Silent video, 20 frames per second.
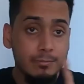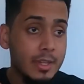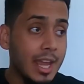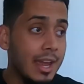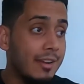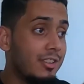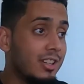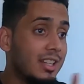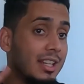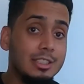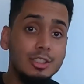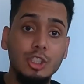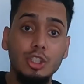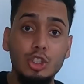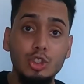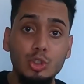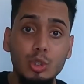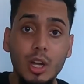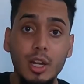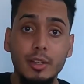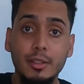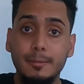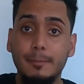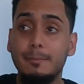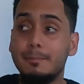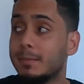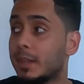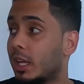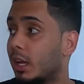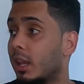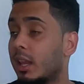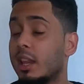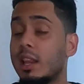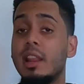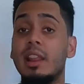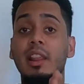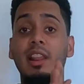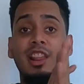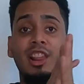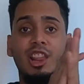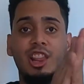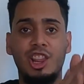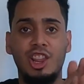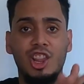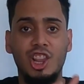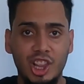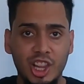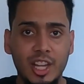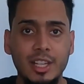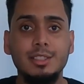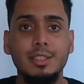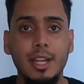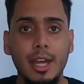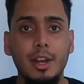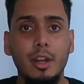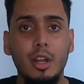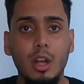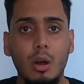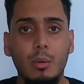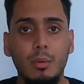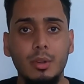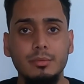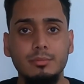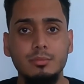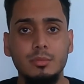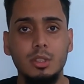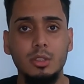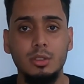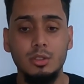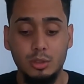everything's in the truck, let's get it going.